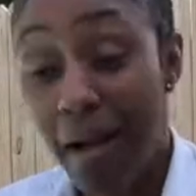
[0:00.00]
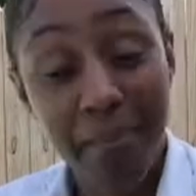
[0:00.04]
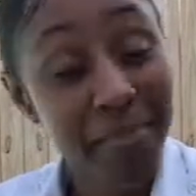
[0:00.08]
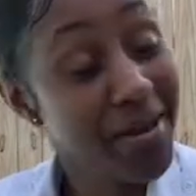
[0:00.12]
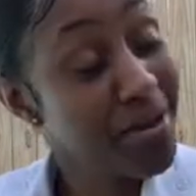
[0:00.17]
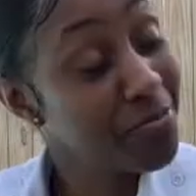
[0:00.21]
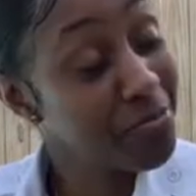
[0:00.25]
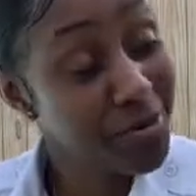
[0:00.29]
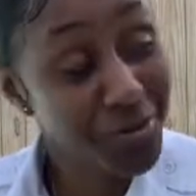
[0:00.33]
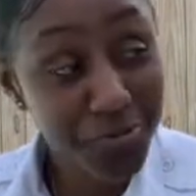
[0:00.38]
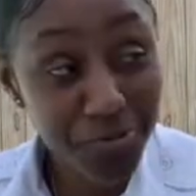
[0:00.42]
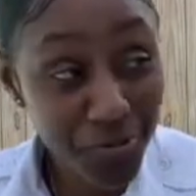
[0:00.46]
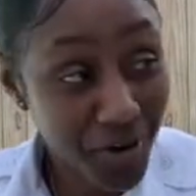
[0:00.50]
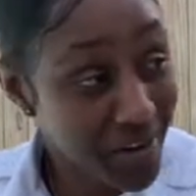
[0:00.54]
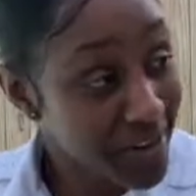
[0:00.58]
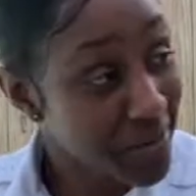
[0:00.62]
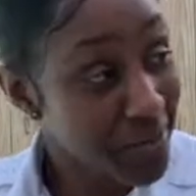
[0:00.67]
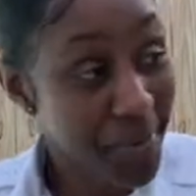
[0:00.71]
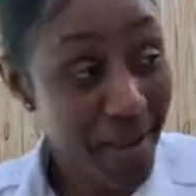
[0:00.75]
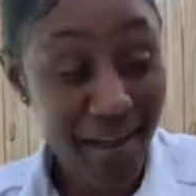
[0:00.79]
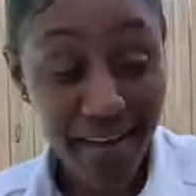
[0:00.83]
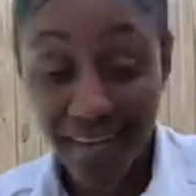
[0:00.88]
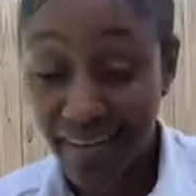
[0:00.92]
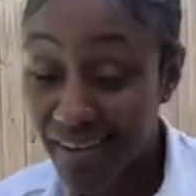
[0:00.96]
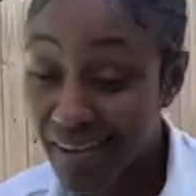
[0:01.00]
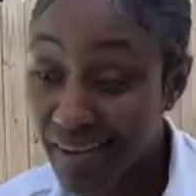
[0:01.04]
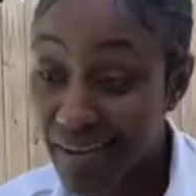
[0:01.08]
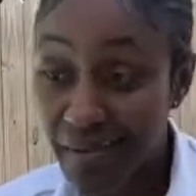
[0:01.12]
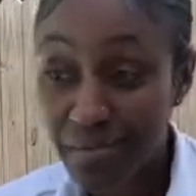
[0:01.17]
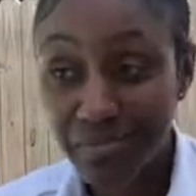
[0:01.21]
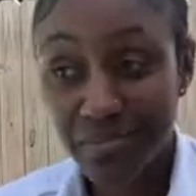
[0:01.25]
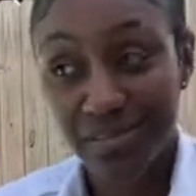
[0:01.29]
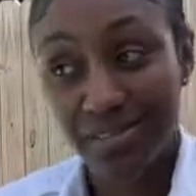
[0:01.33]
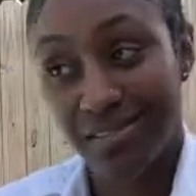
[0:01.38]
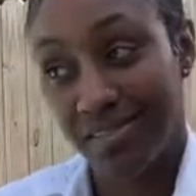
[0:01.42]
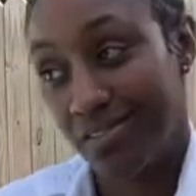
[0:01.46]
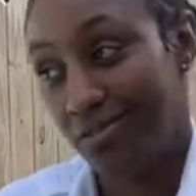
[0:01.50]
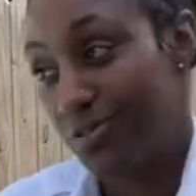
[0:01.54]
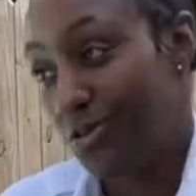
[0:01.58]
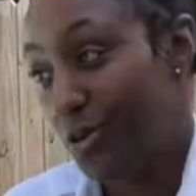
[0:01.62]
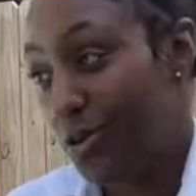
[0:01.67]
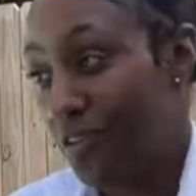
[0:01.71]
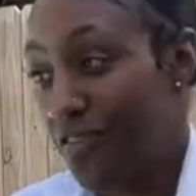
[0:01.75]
I mean, we run the backups. You know,